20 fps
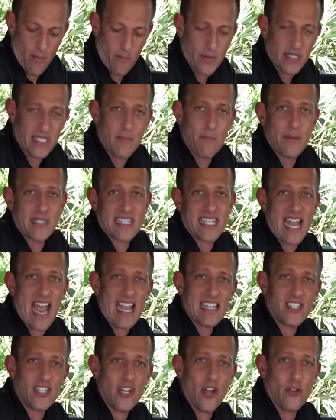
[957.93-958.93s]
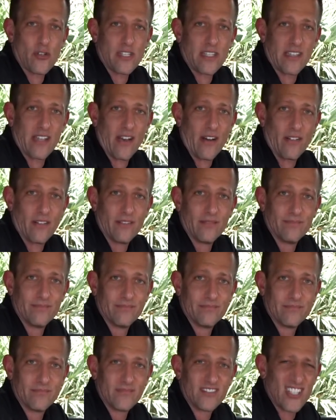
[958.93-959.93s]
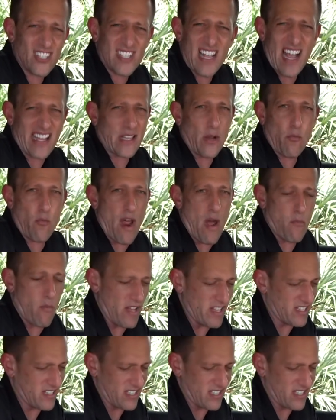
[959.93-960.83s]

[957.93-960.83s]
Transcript: Put some pistachios in there. Just not the red ones